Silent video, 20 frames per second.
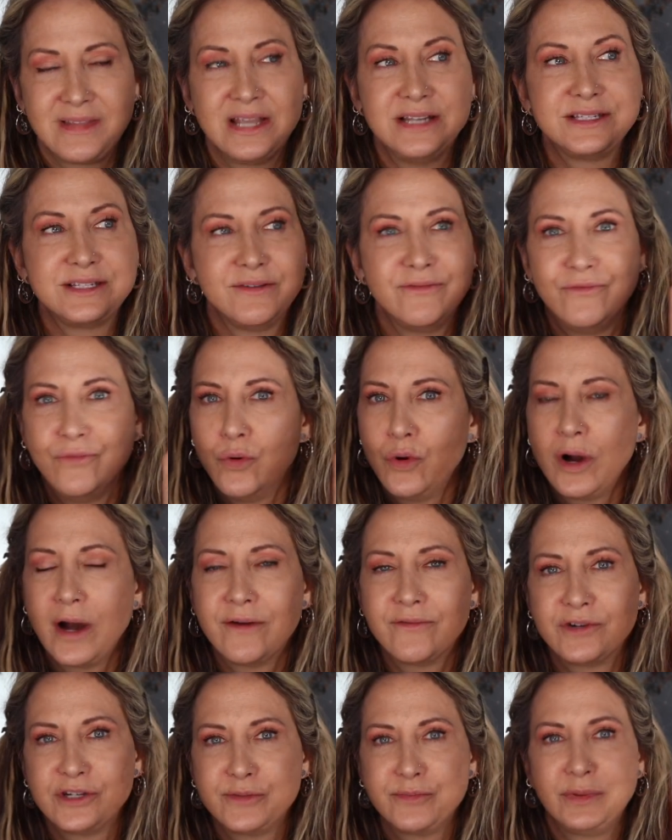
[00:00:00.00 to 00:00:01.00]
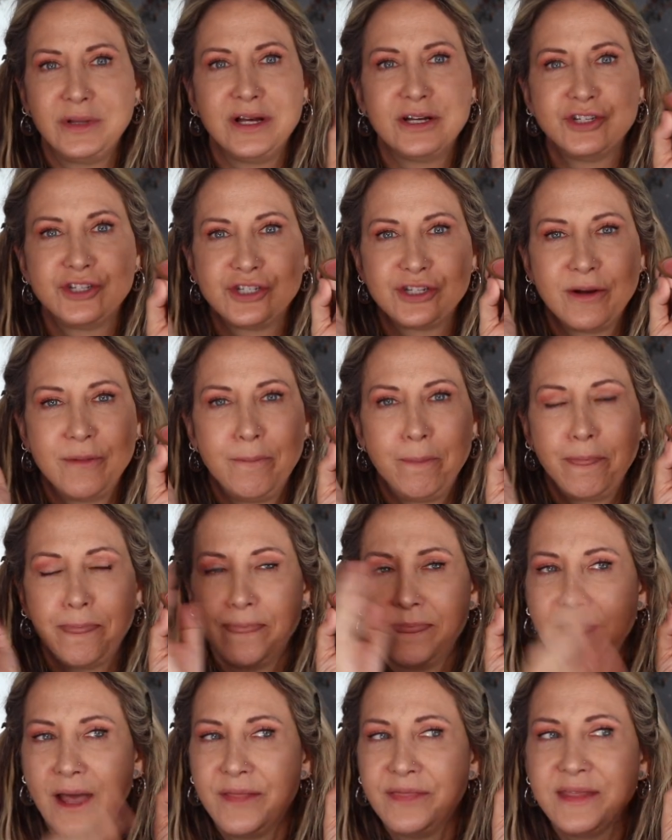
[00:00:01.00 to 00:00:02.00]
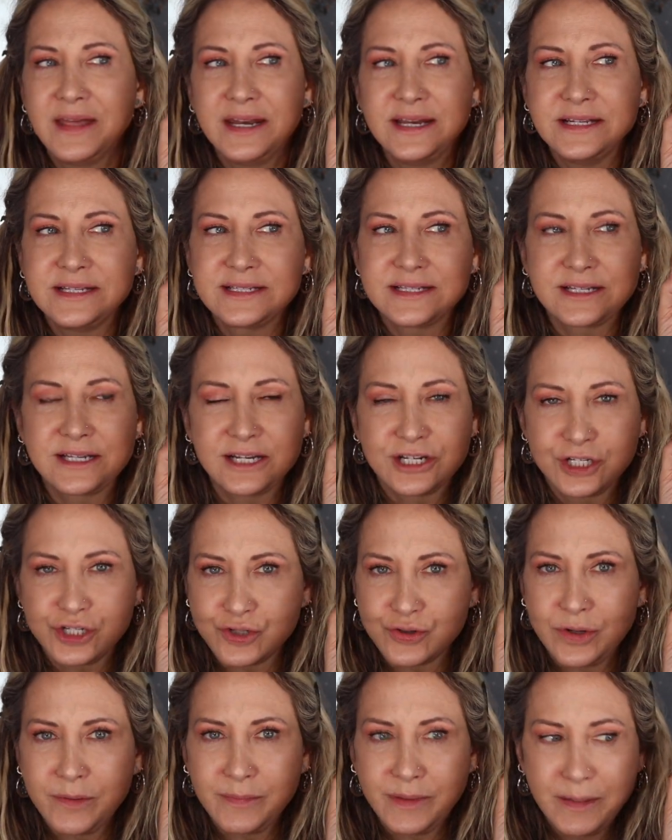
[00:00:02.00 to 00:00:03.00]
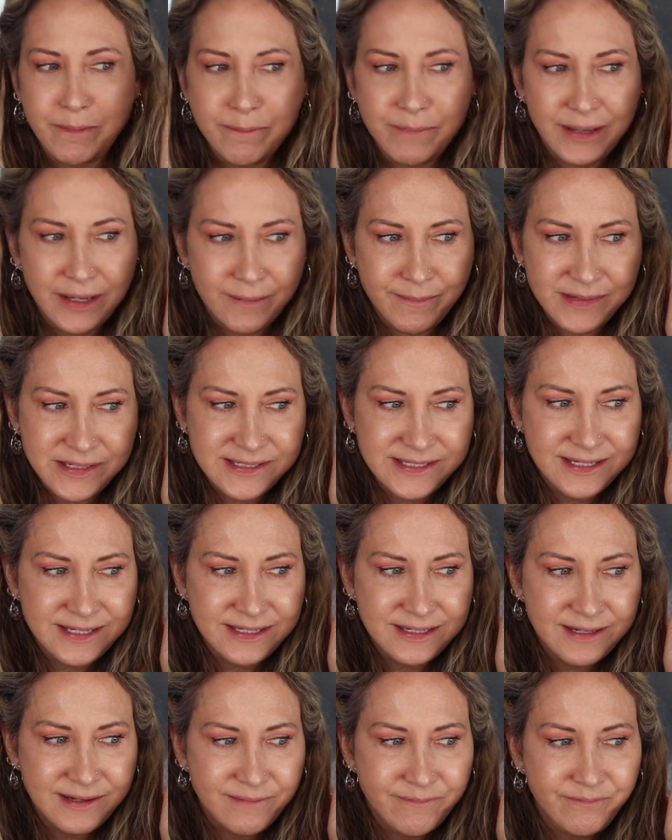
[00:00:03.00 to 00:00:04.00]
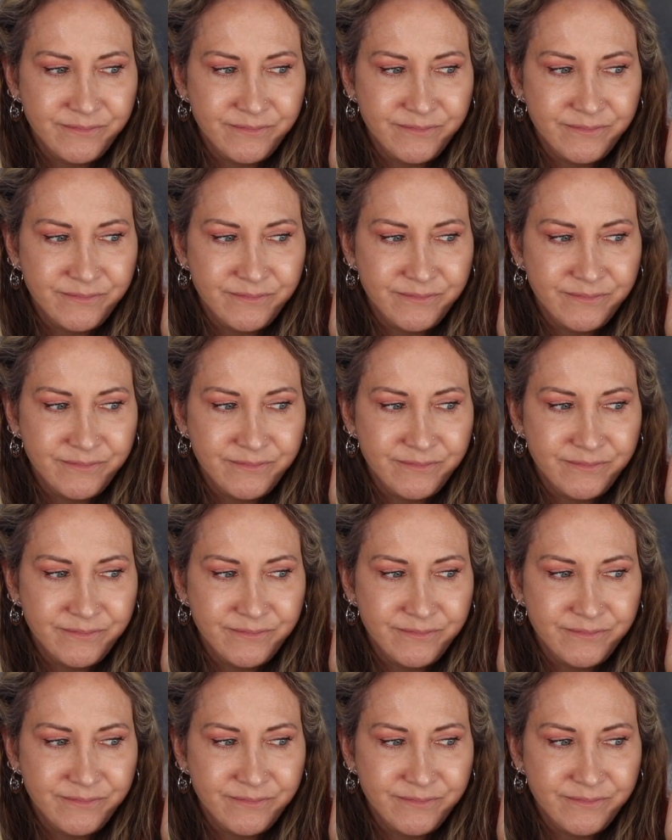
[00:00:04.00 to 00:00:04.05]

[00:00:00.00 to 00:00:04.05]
It's a full coverage blush. Not that it's extremely pigmented,